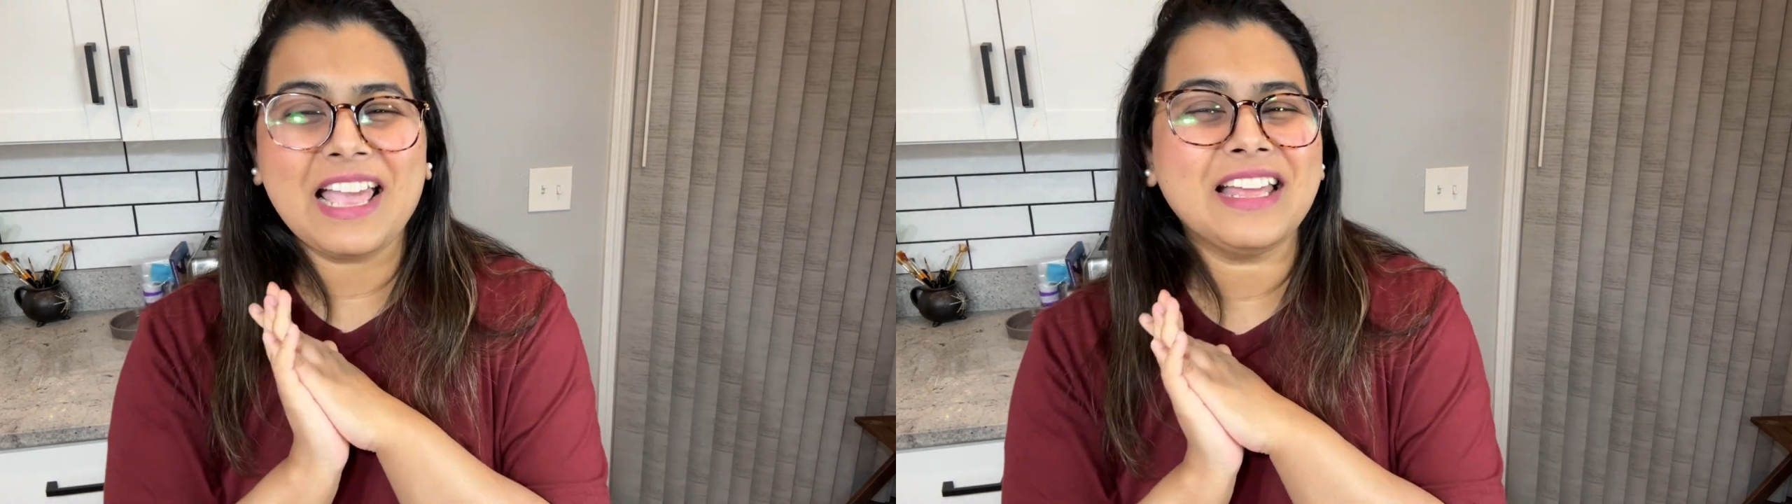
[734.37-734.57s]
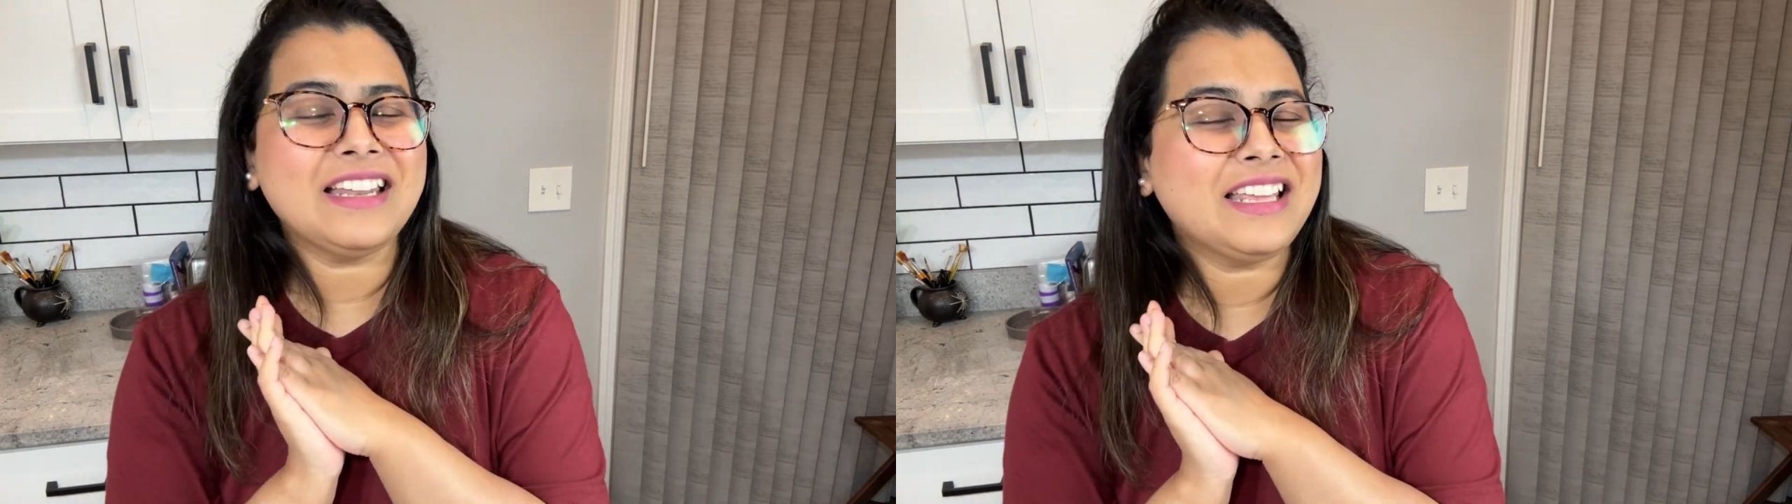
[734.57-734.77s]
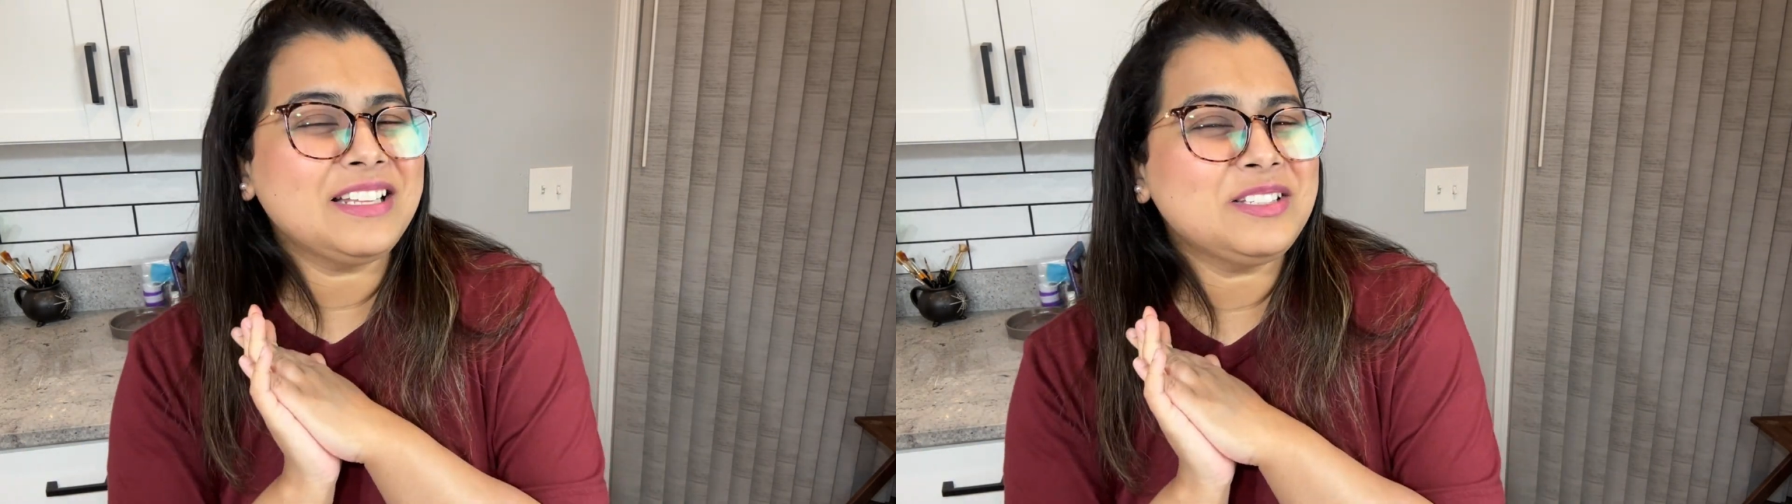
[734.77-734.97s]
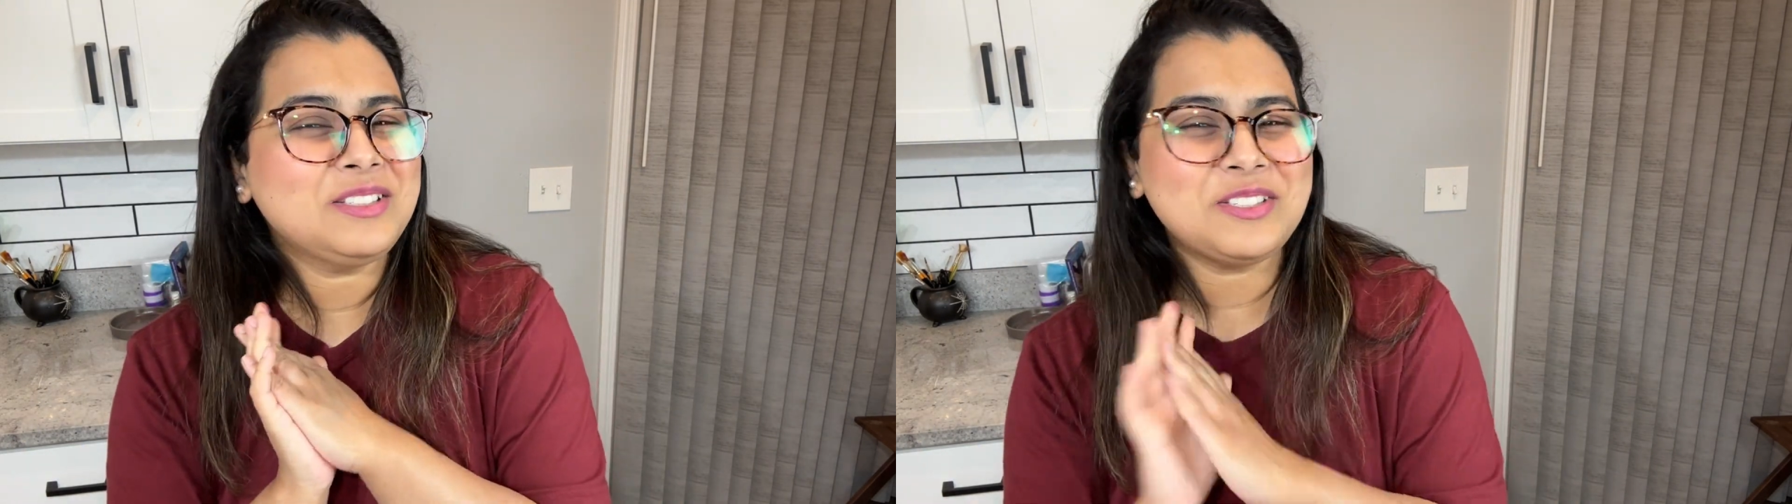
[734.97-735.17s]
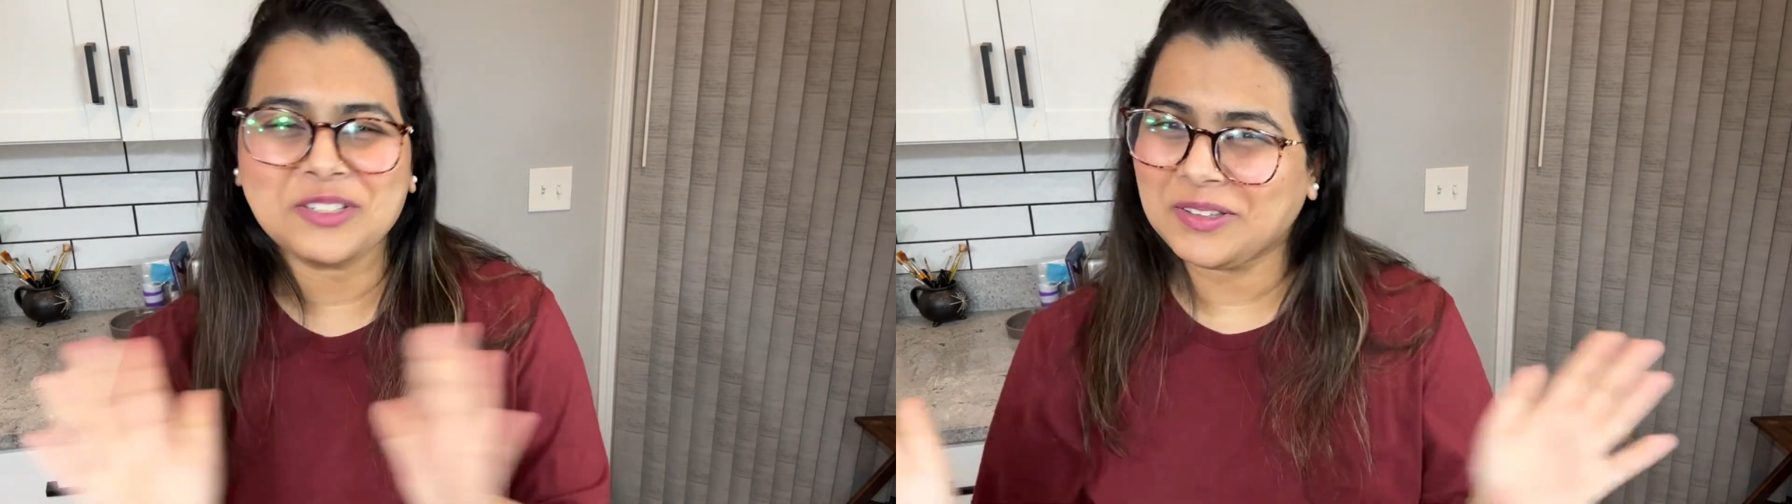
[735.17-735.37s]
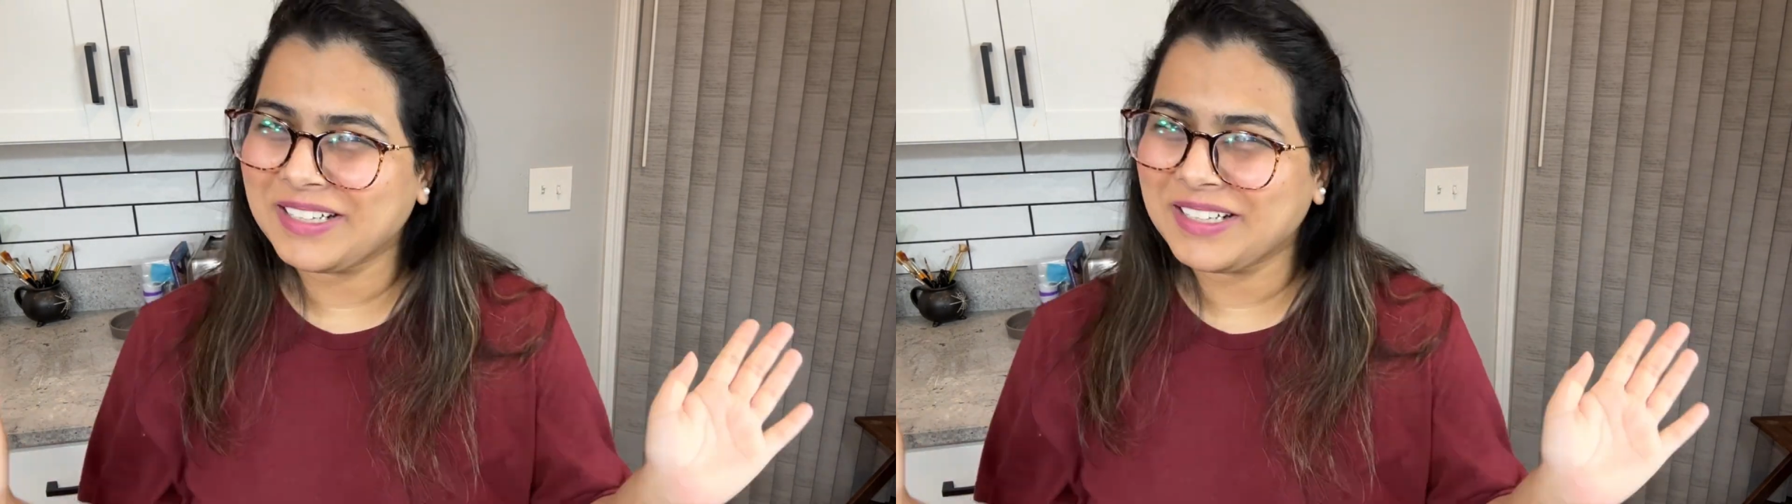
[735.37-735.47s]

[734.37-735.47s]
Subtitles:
and enjoy.